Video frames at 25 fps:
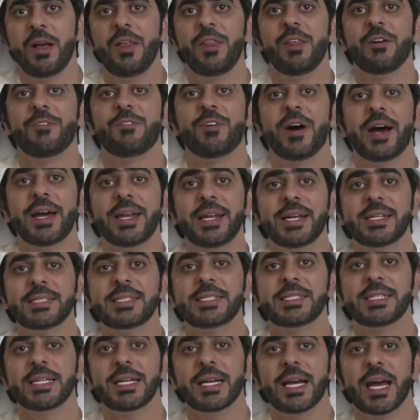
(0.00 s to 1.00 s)
the
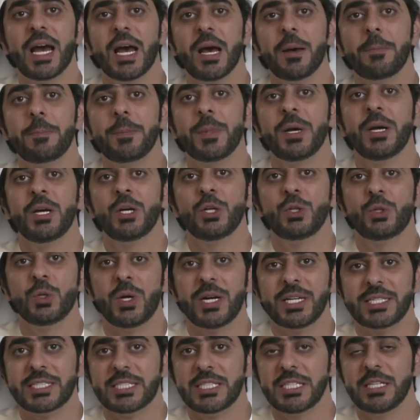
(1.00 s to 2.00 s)
financing gap to
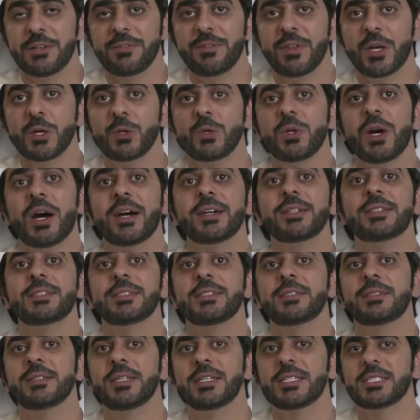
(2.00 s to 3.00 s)
achieve the
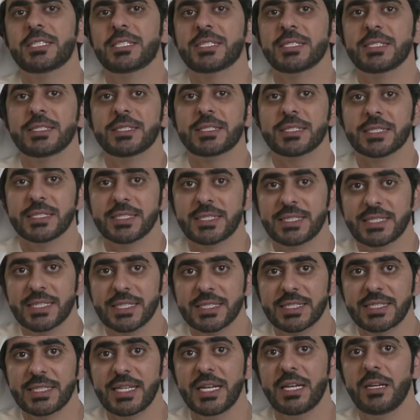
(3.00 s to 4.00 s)
United Nations
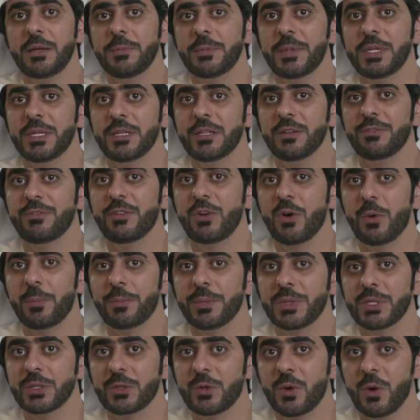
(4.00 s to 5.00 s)
Sustainable
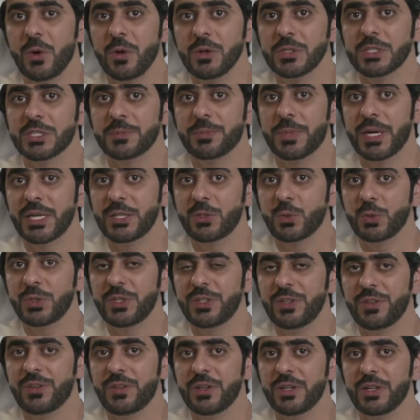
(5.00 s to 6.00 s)
Development Goals by
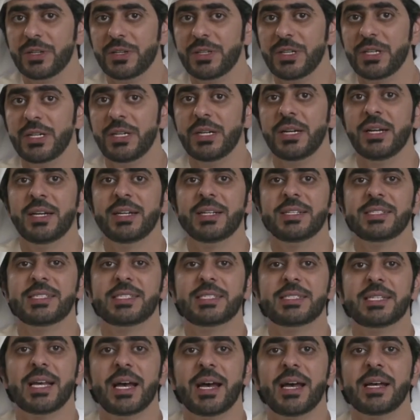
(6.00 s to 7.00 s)
2030
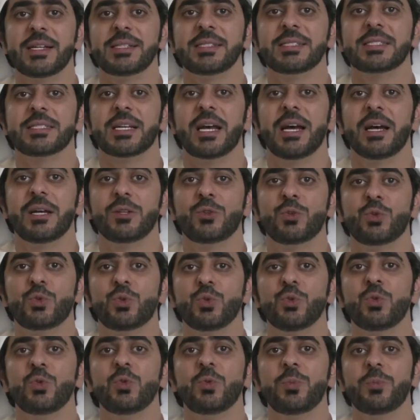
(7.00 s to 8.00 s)
stands at
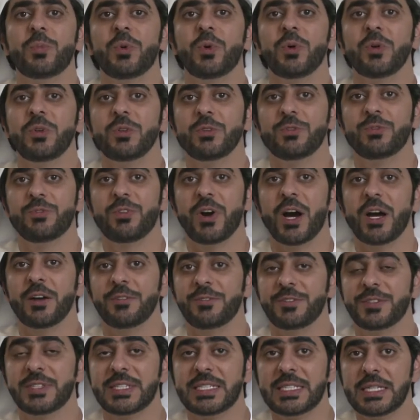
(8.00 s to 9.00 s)

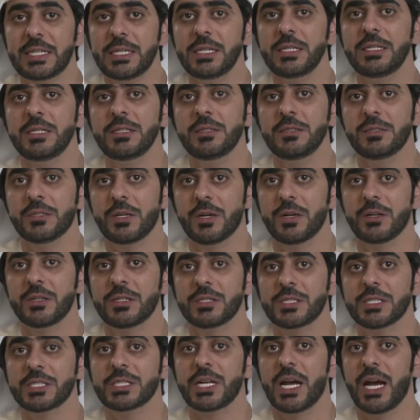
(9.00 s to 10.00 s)
$2.5
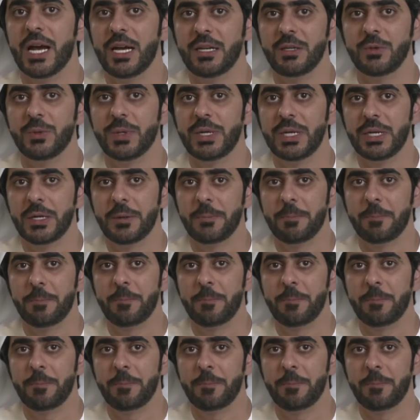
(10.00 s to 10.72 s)
trillion annually.